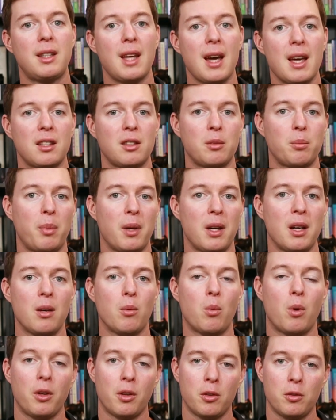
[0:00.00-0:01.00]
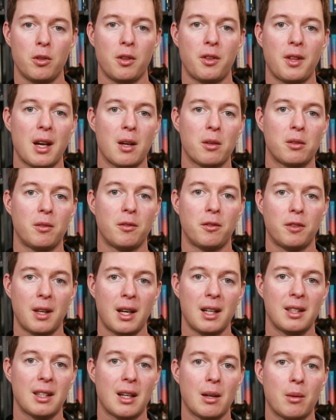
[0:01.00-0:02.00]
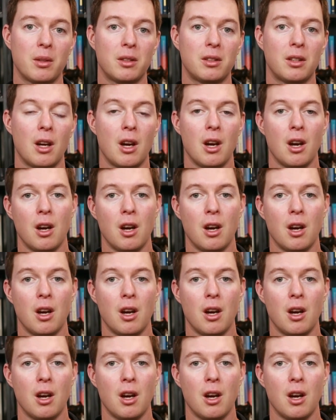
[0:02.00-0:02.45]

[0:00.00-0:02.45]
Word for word: deaths per 100,000 flight hours,